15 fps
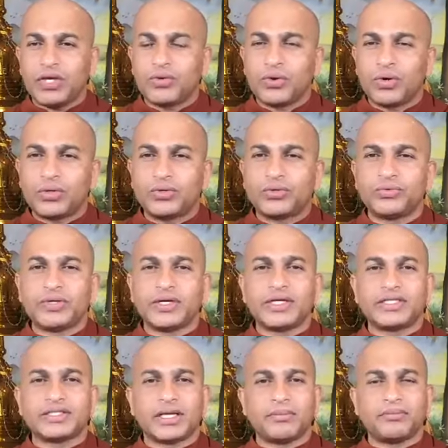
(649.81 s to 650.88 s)
go
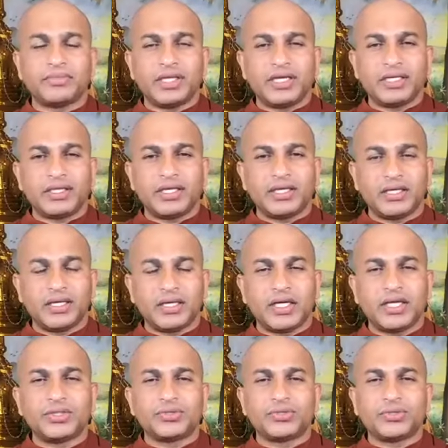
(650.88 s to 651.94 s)
towards something thinking
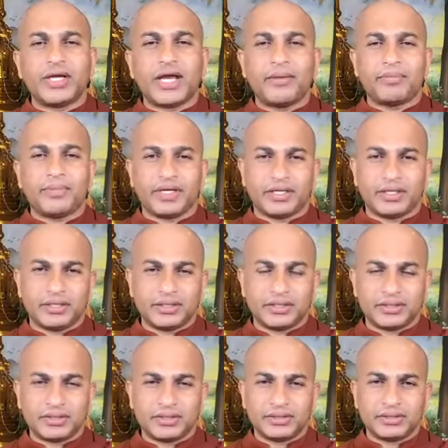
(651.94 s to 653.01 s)
it should happen
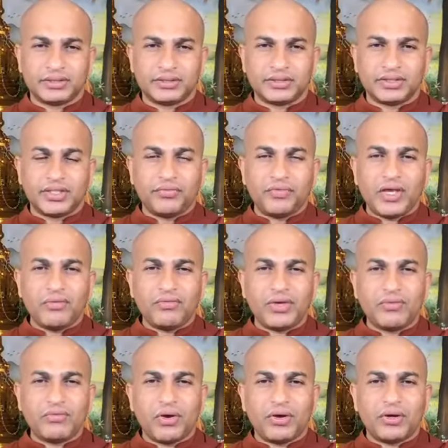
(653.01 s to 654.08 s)
the way
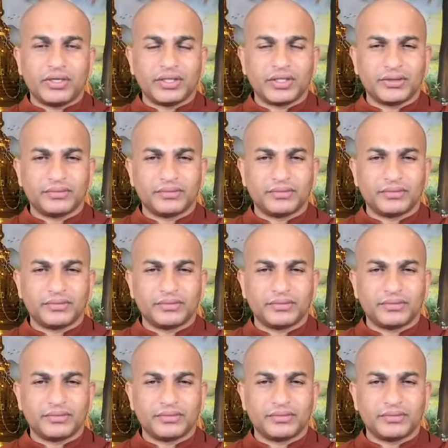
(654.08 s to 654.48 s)
we want.